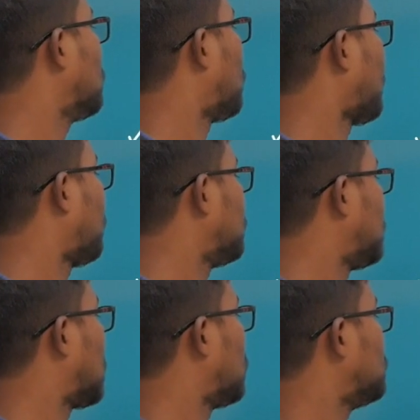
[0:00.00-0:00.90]
or F is
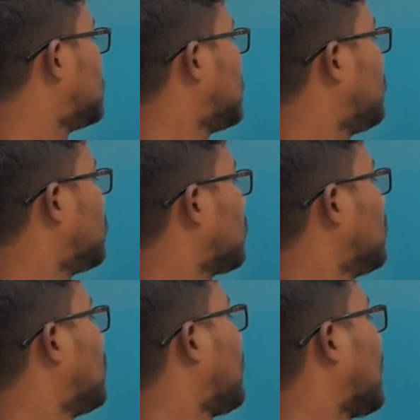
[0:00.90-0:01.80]
equal to g into
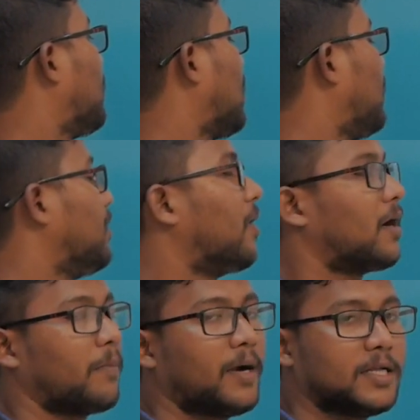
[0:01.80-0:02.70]
mm
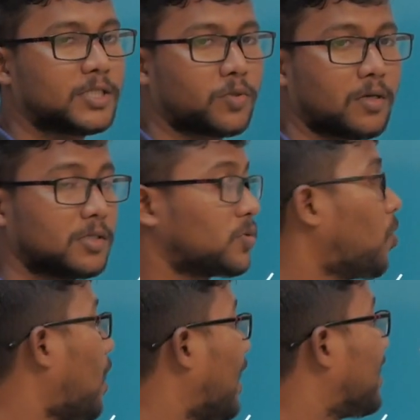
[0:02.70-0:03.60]
divided by d square.
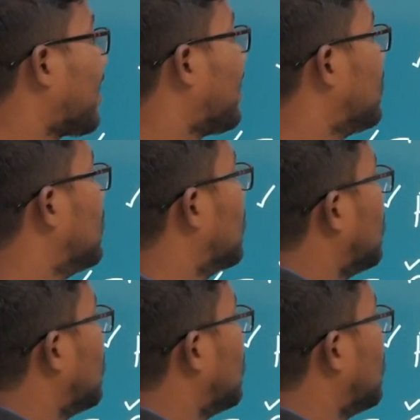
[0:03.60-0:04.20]
So I can